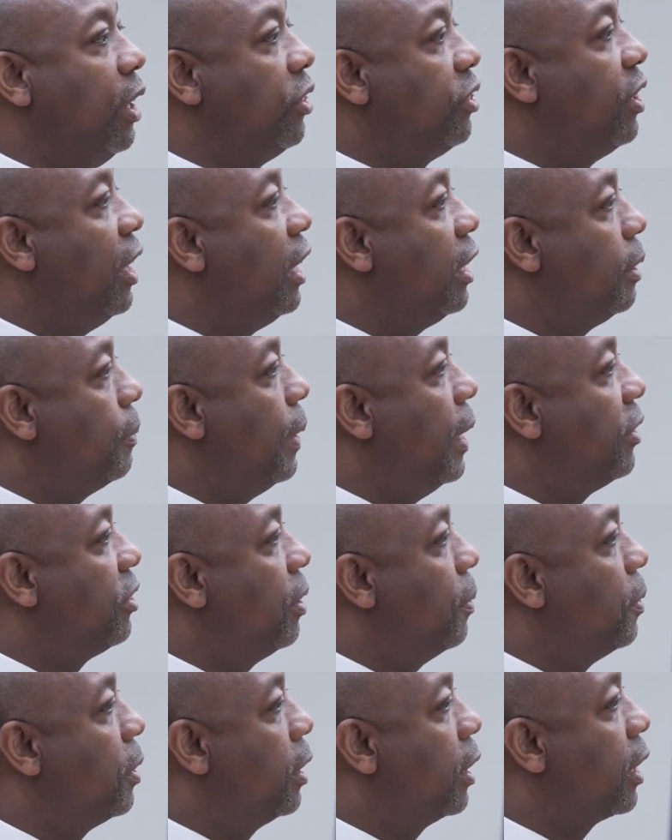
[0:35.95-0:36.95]
has talked about
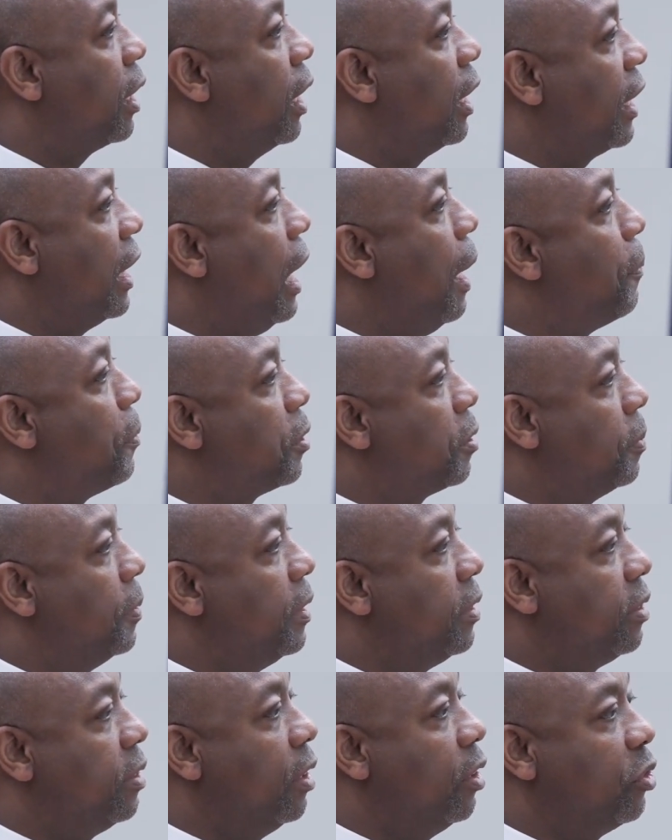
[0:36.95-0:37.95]
some of the
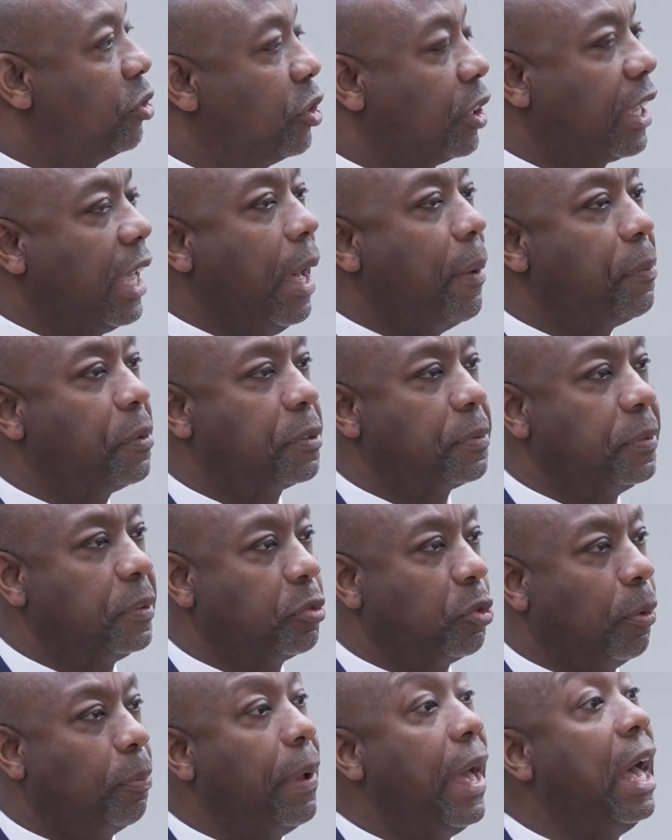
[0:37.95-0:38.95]
accomplishments, those
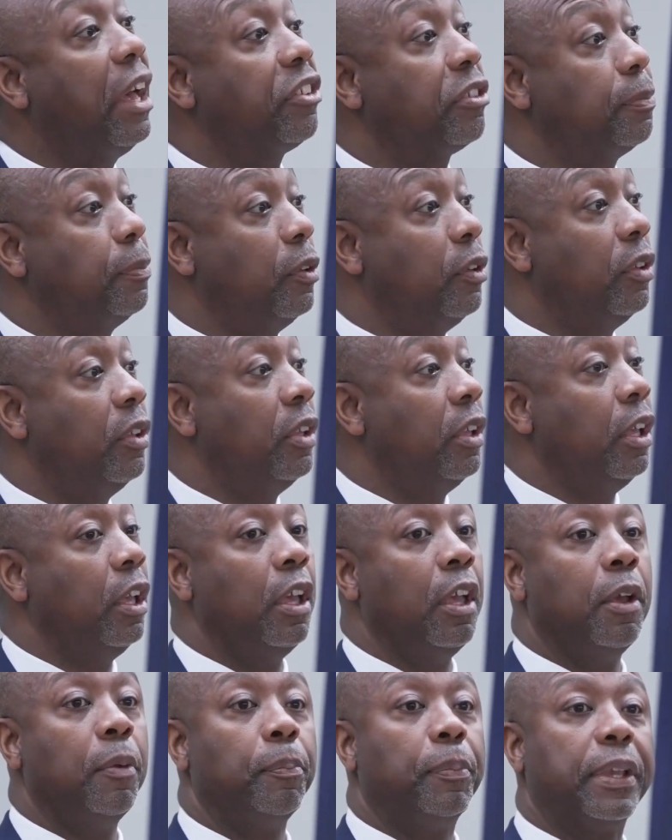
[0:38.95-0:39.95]
accomplishments were possible
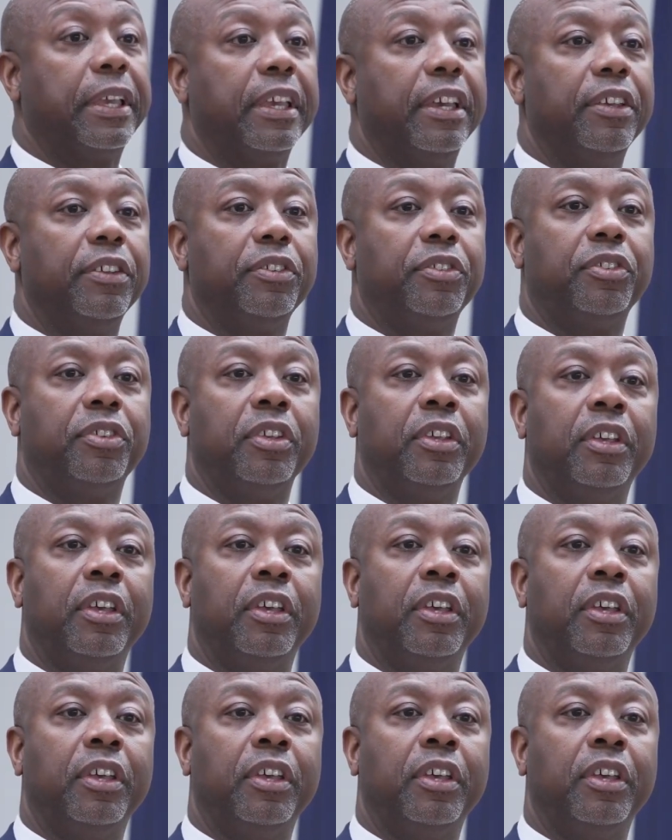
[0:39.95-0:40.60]
because